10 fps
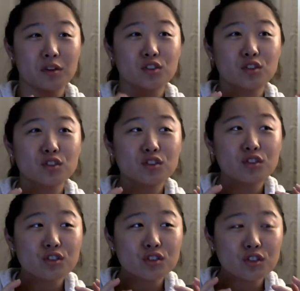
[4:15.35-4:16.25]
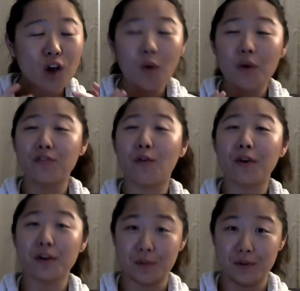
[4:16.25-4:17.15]
so
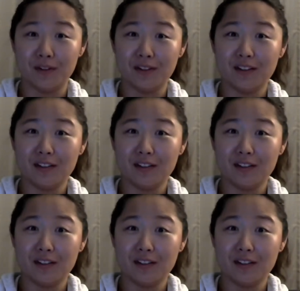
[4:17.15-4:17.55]
affordable.